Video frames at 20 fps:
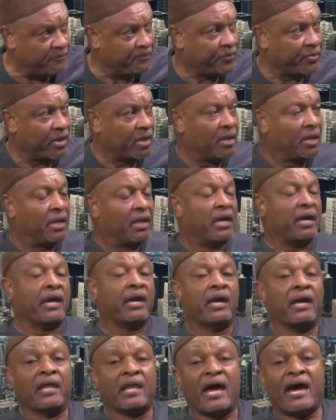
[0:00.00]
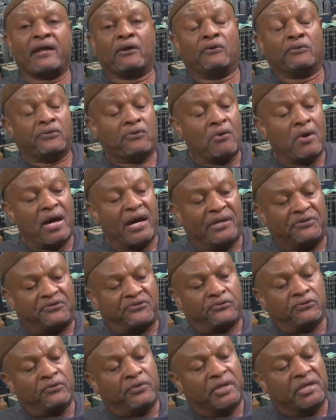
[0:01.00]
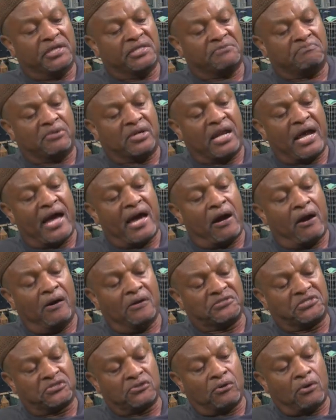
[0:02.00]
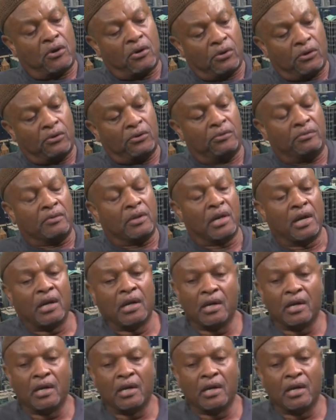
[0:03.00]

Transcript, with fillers: Okay. And I don't know how true it is, but I also heard